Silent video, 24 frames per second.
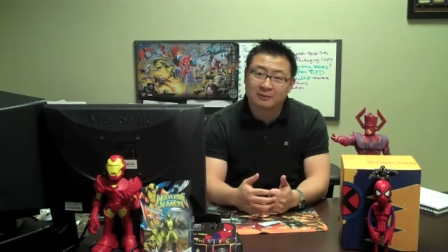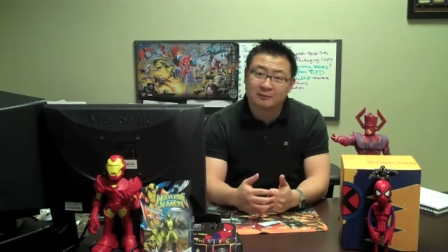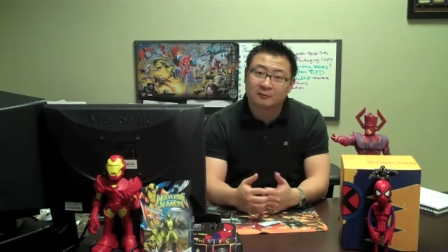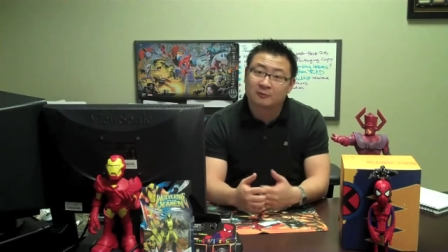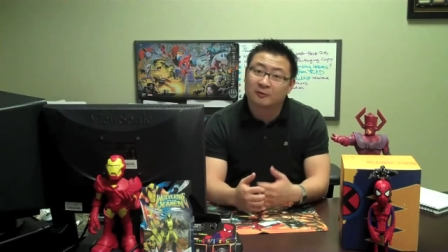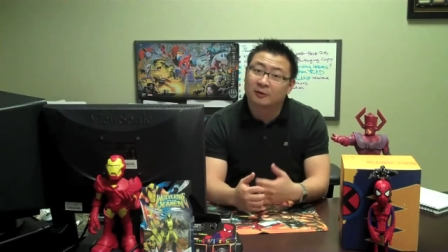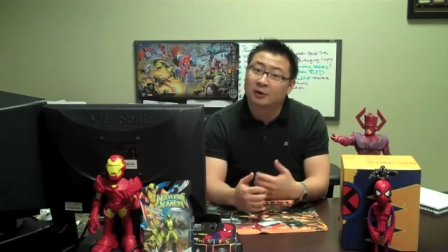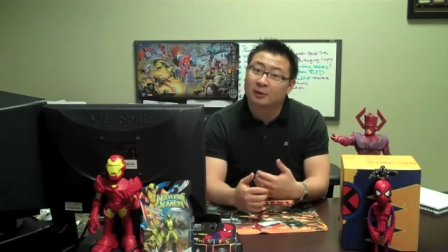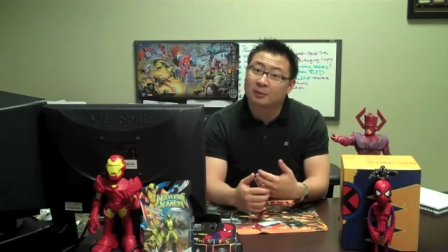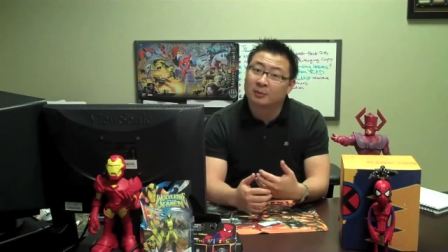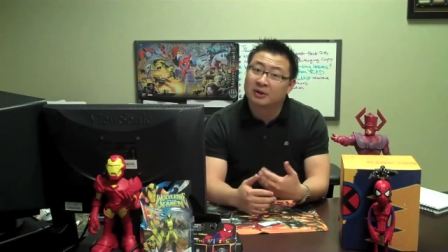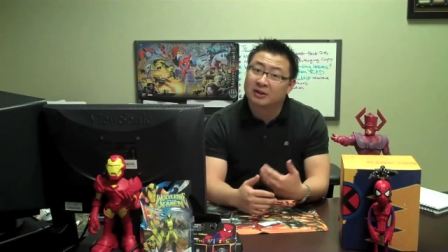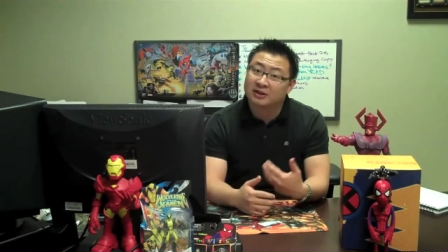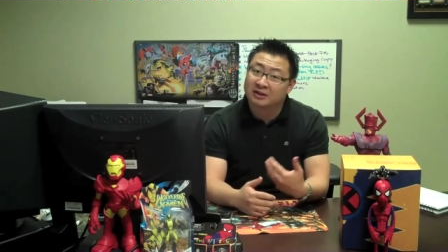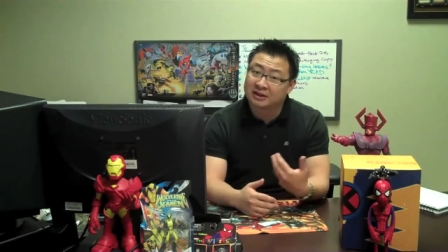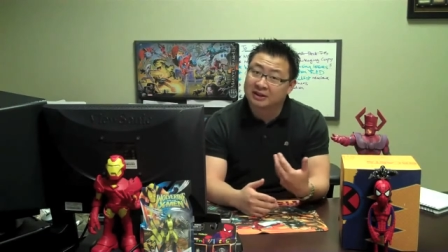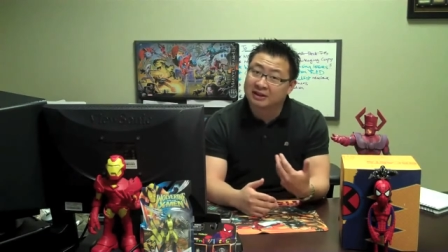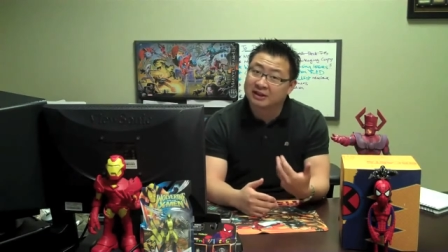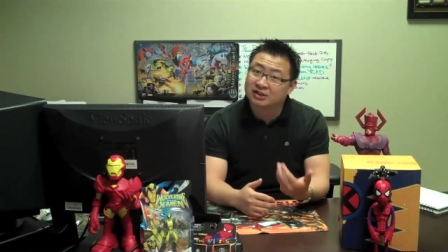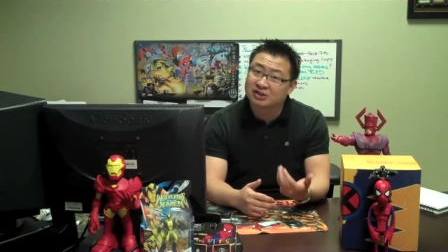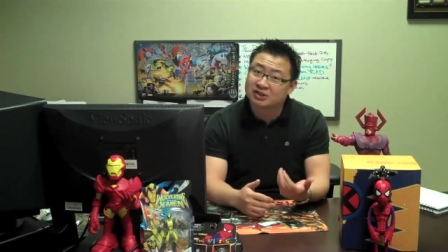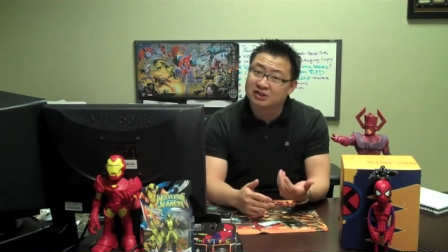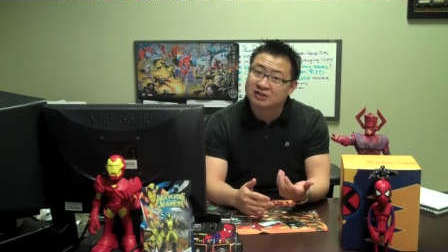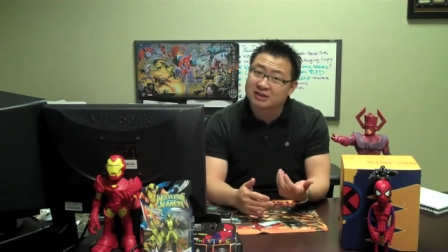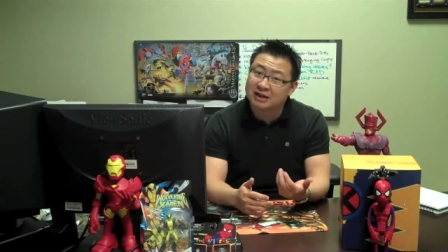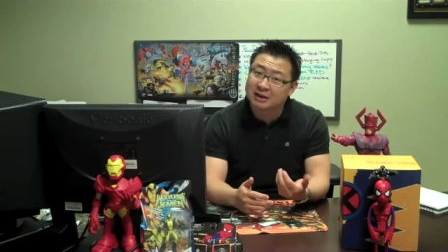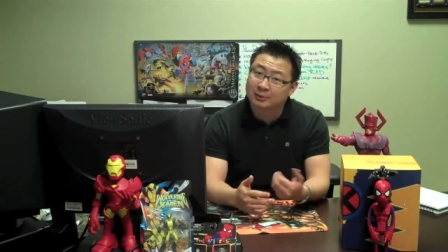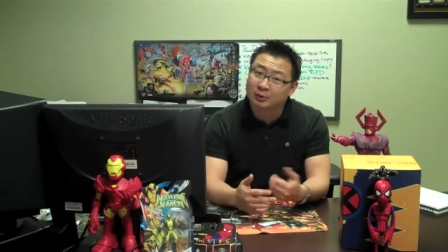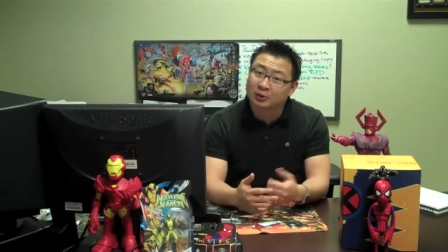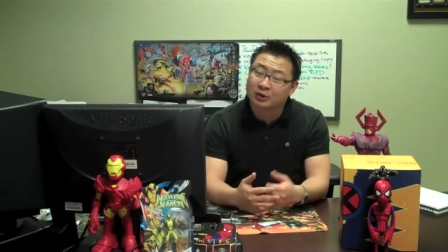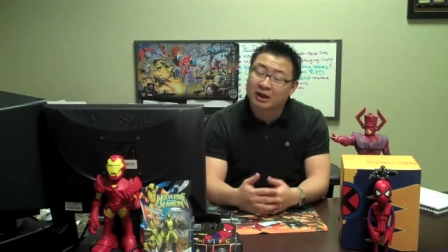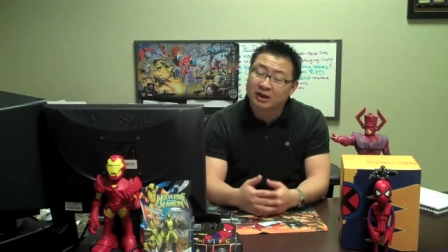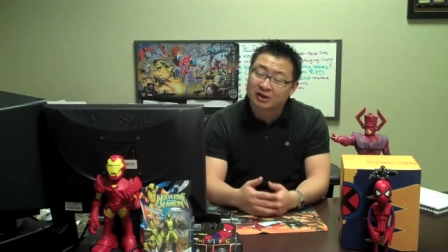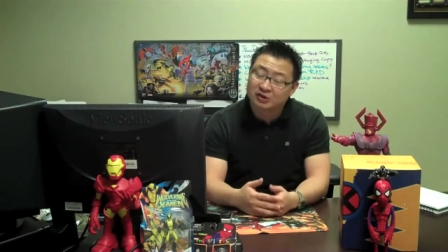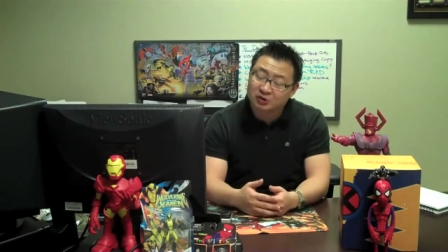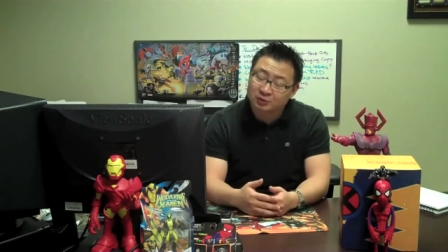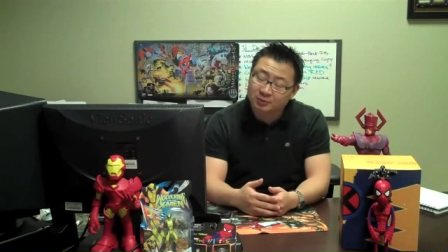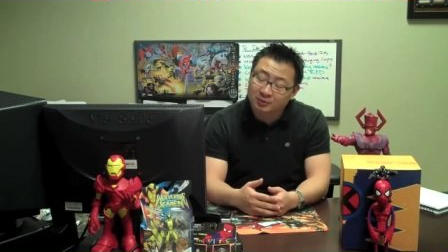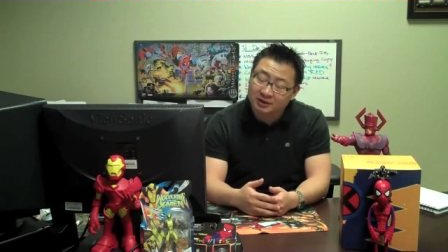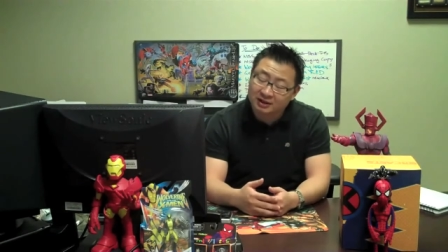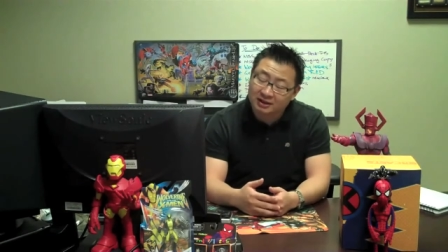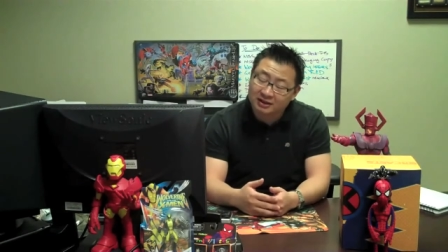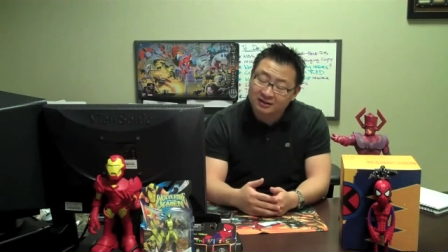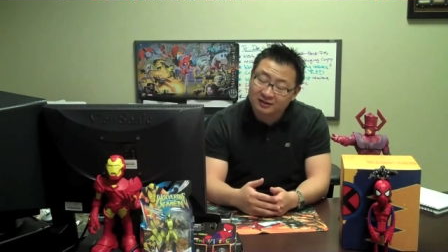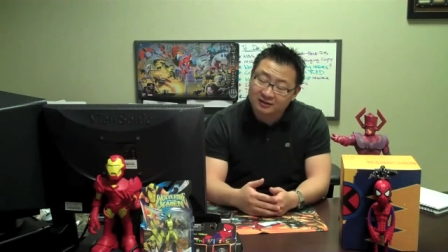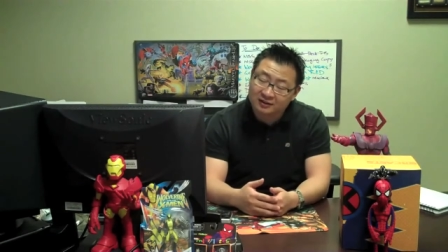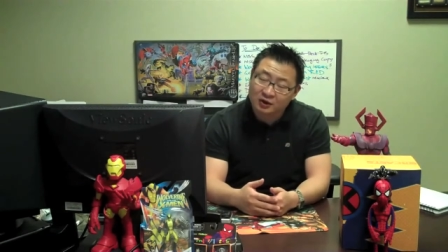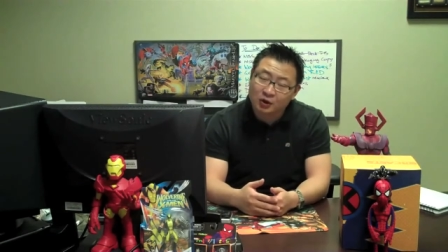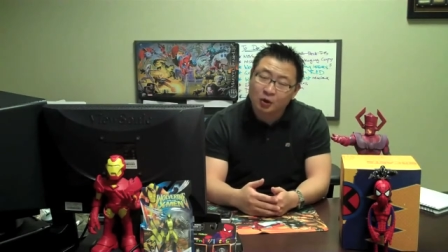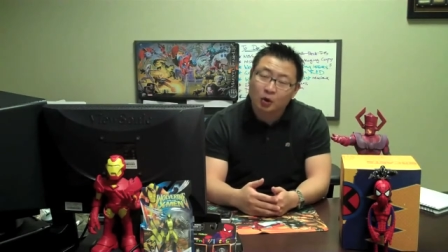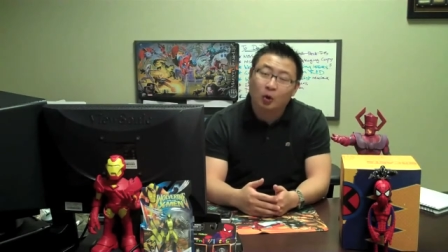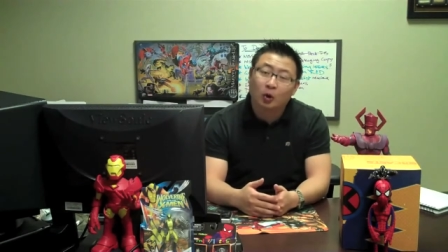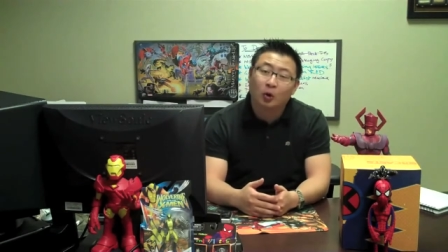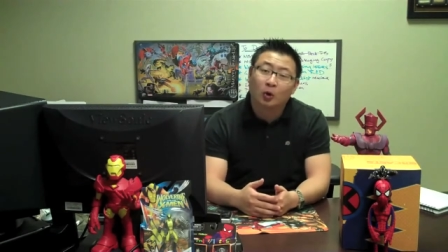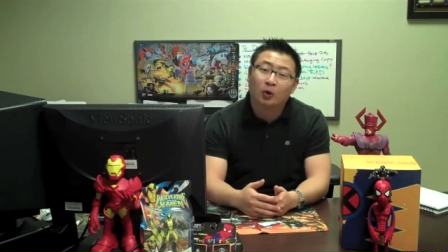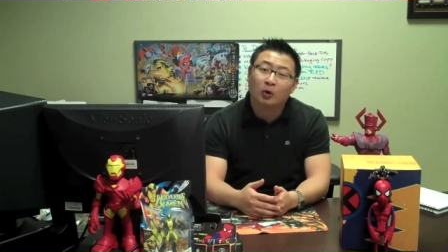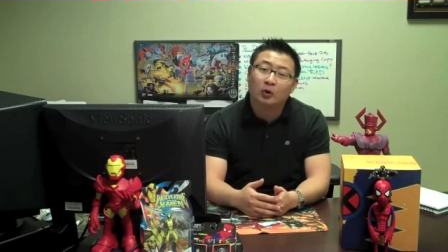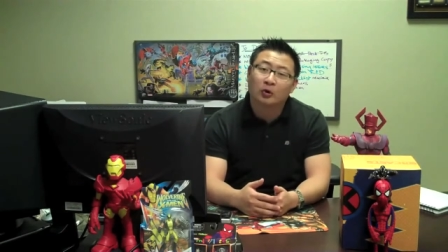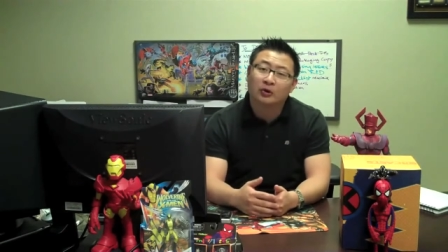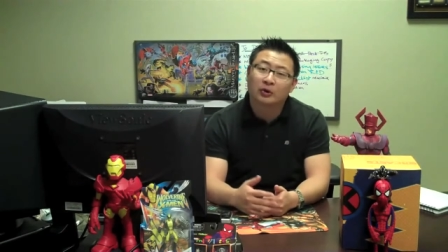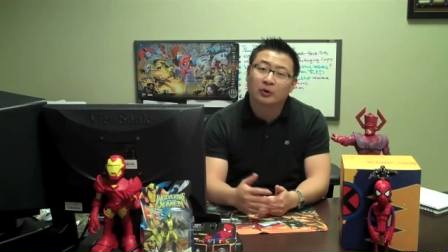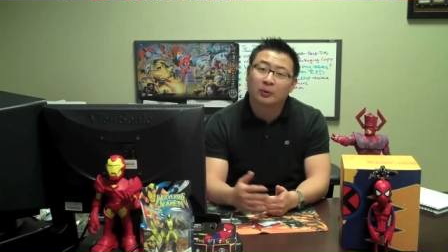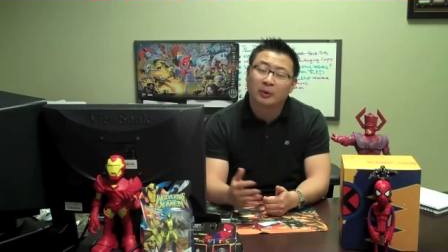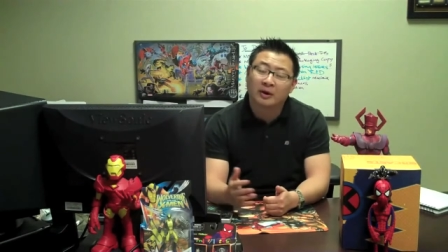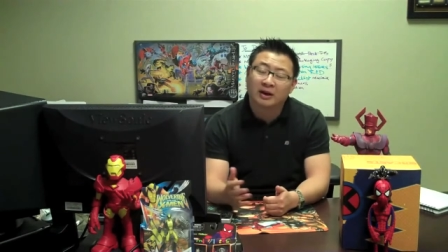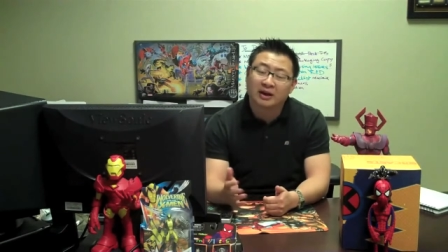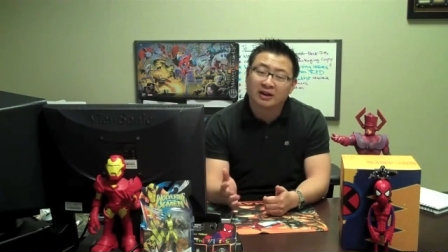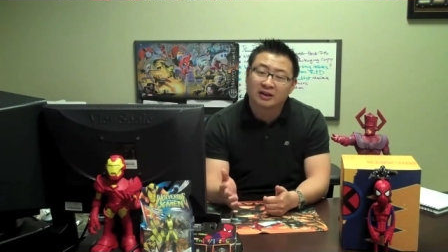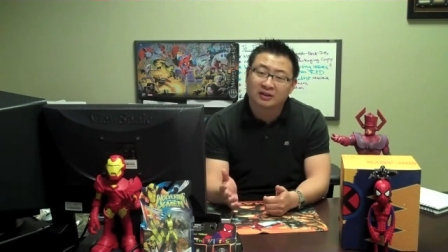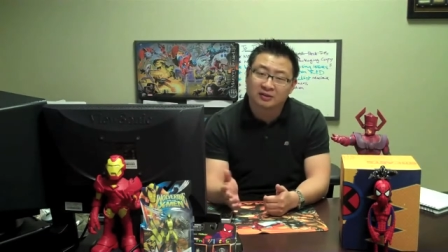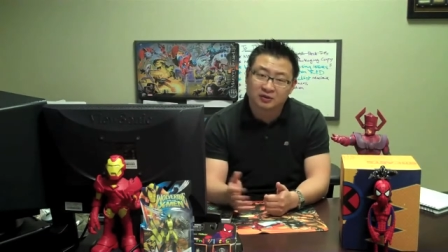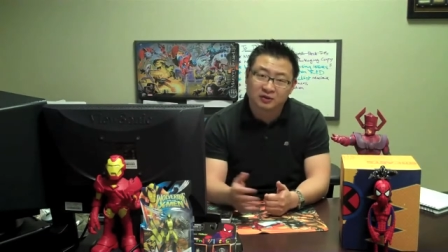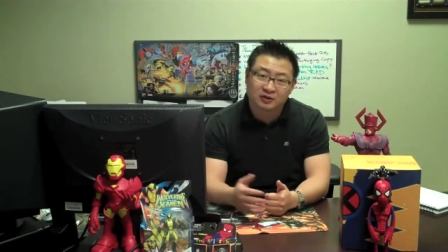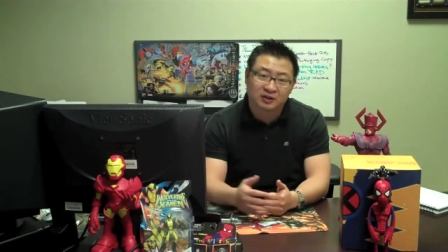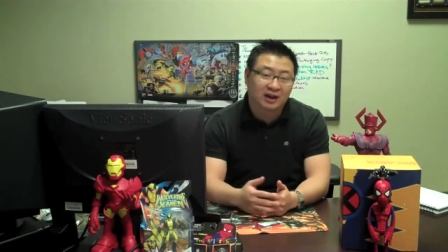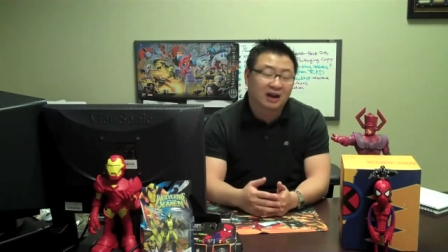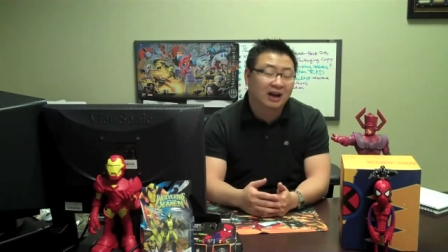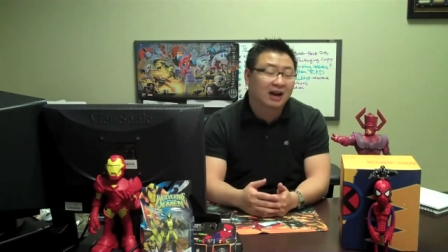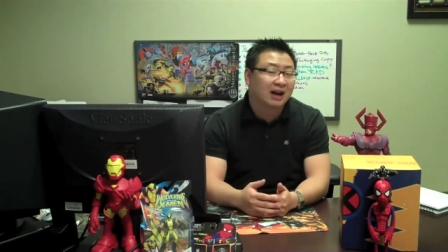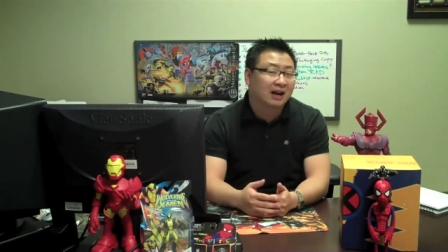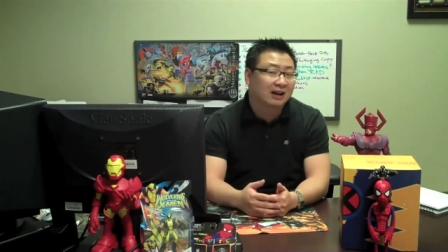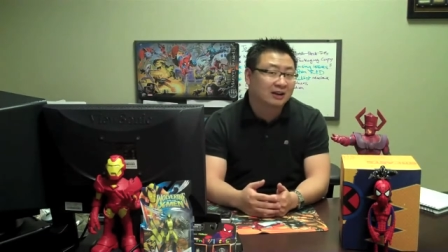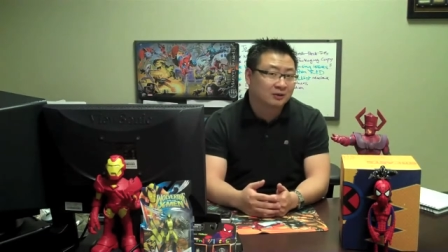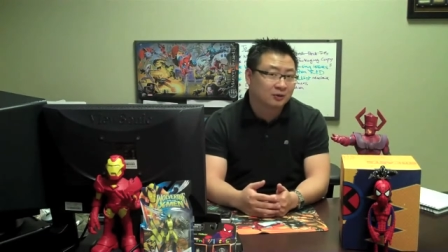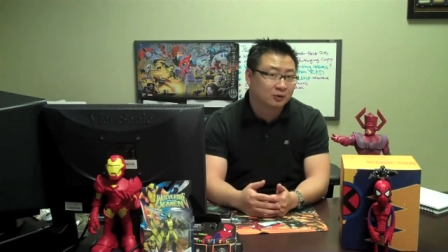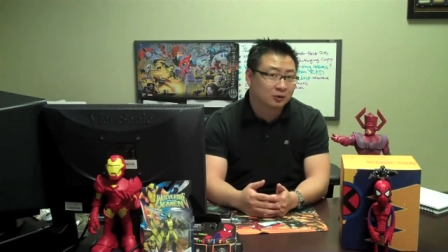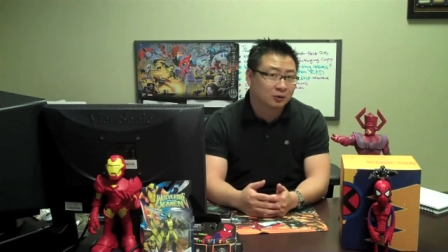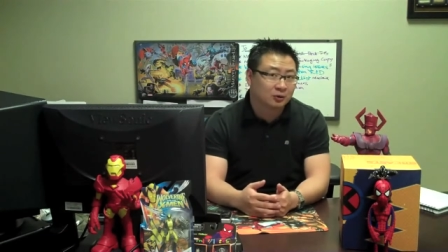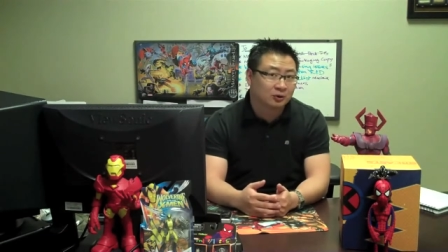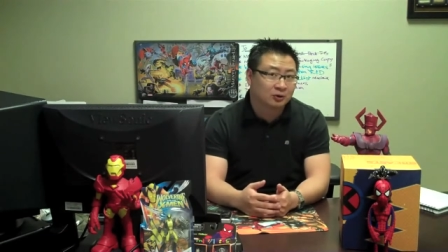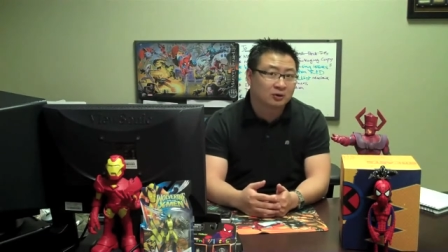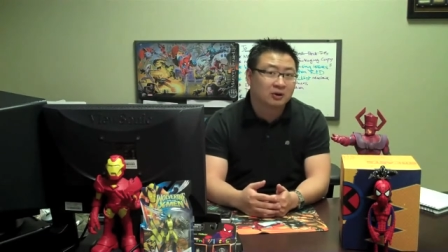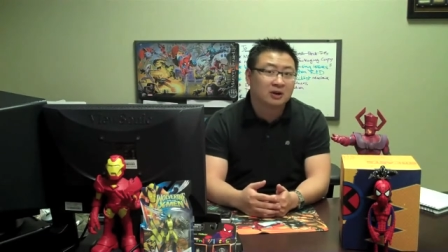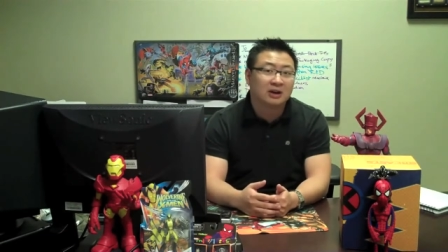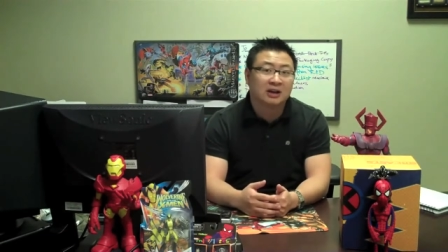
from the kitchen table casual players all the way to the hardcore